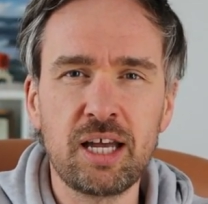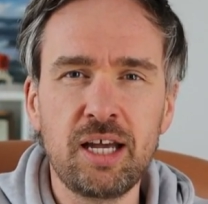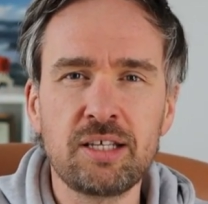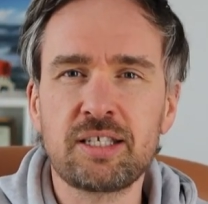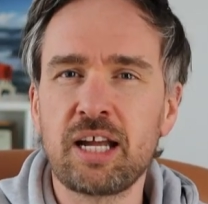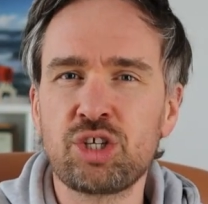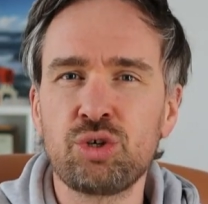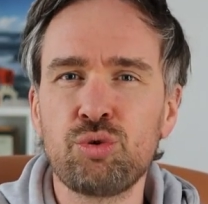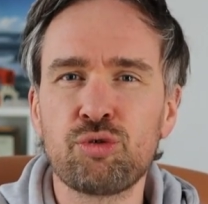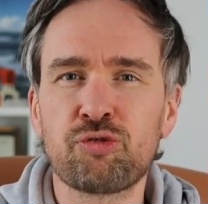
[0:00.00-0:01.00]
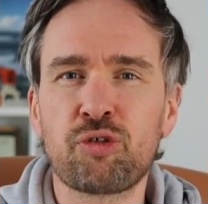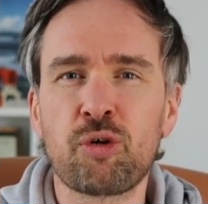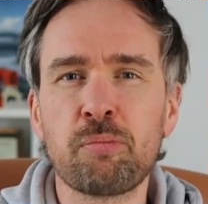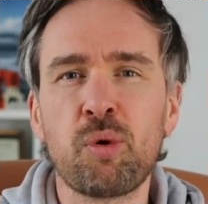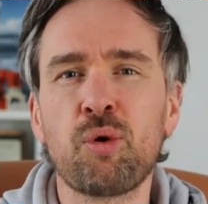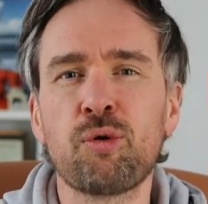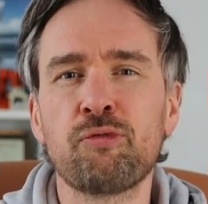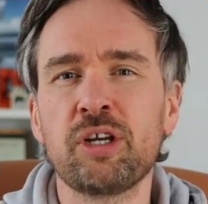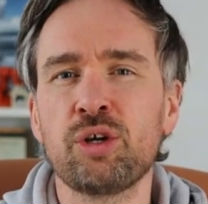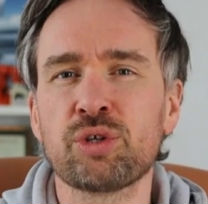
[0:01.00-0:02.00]
Stay tuned for more
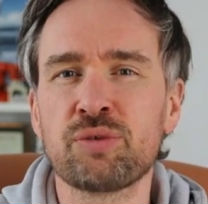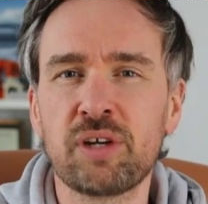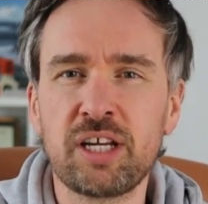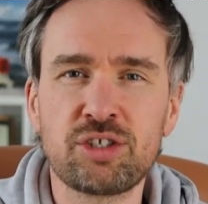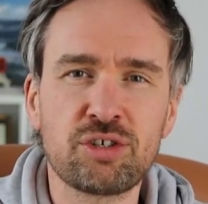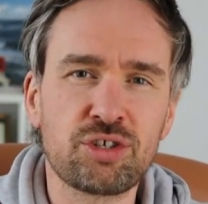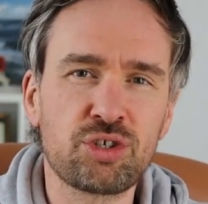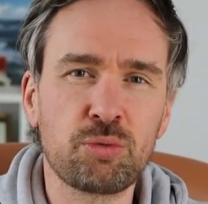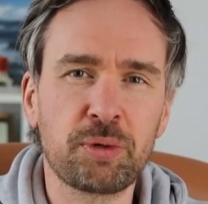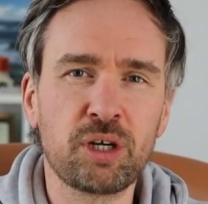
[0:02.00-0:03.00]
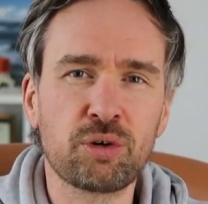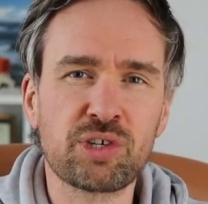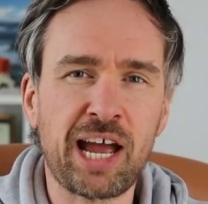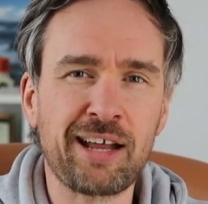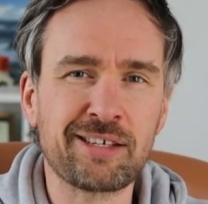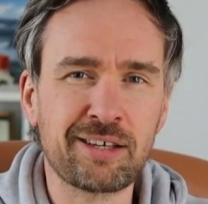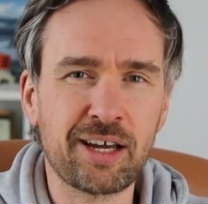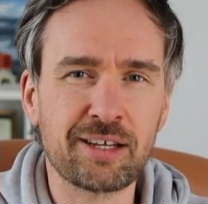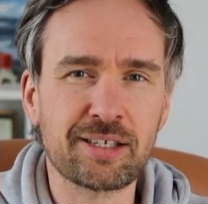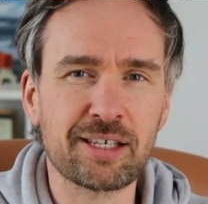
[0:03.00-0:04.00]
videos in relation to superheroes and
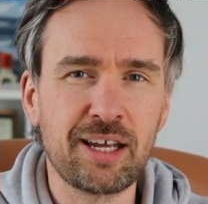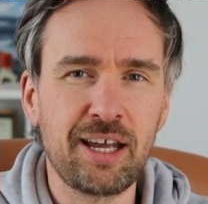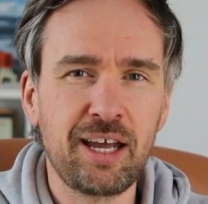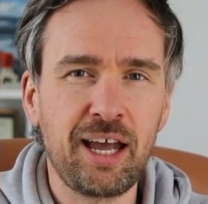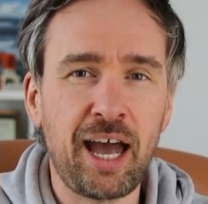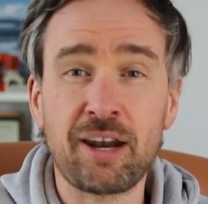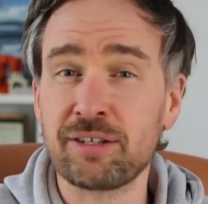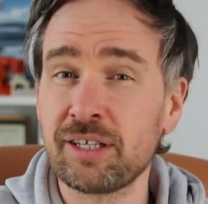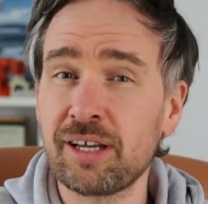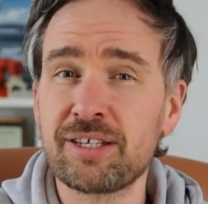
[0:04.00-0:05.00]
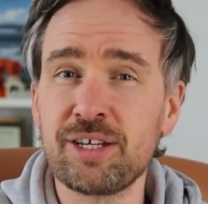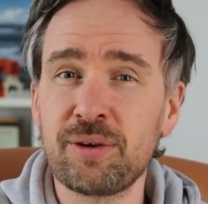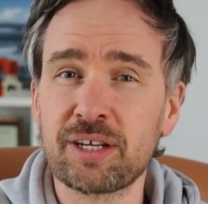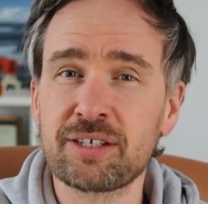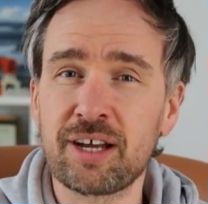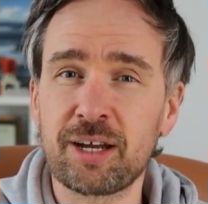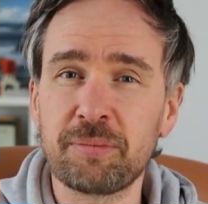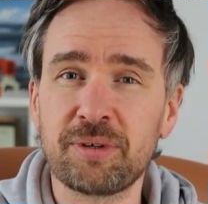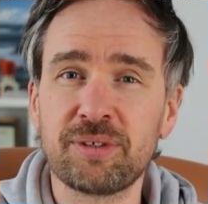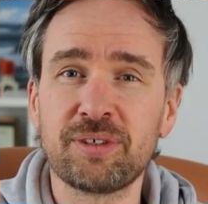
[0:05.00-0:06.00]
science. And until I see you next time,
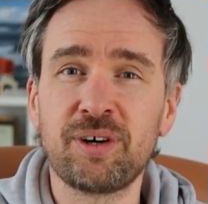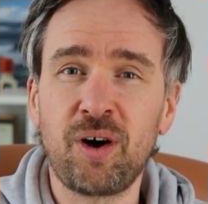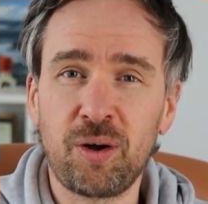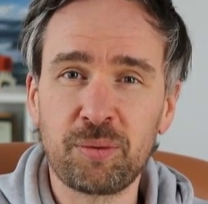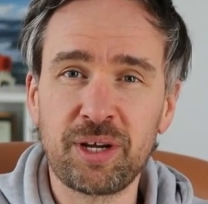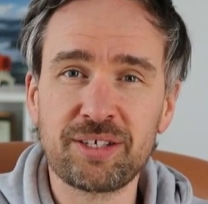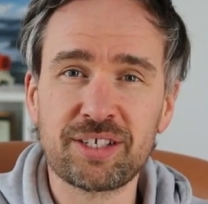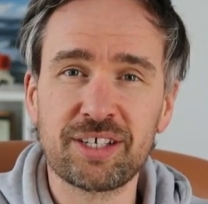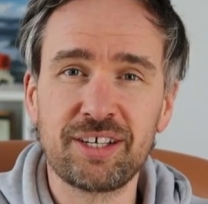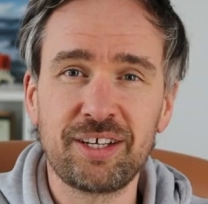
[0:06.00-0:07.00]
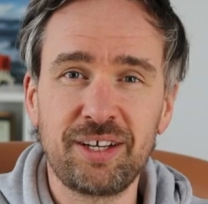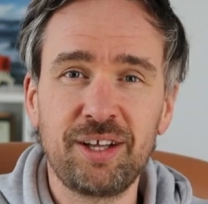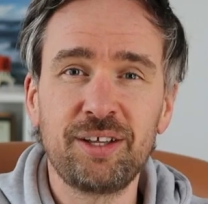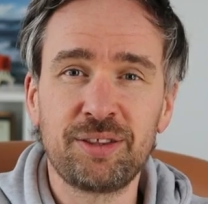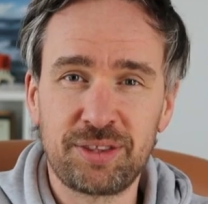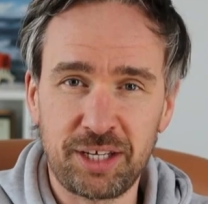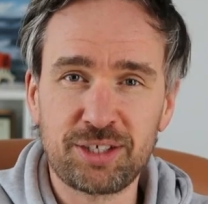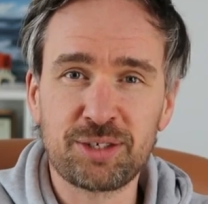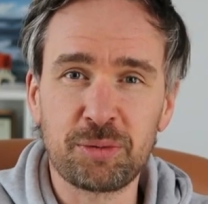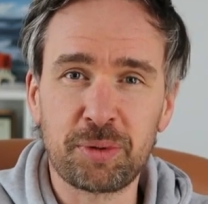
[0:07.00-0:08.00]
always Think
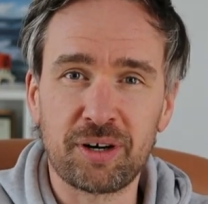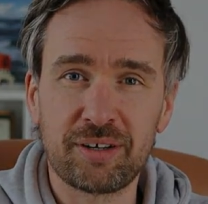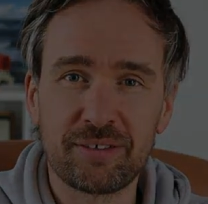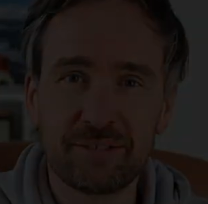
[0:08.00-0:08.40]
super.